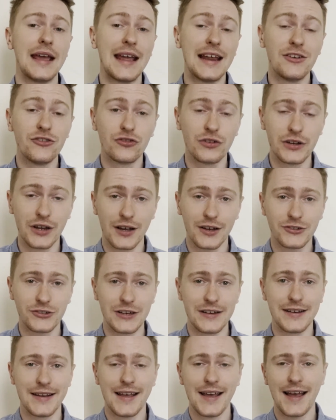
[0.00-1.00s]

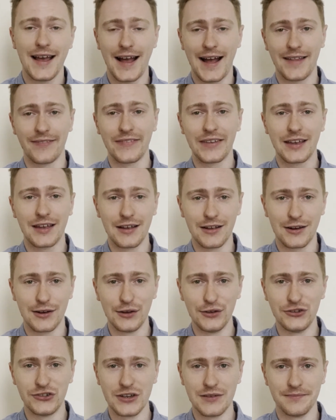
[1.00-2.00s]
introduction and the
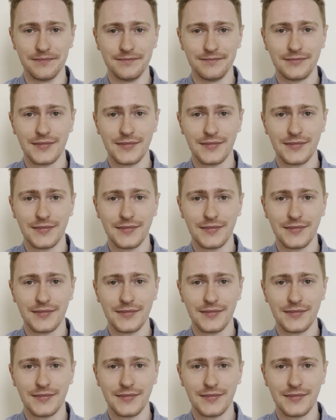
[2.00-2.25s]
conclusion.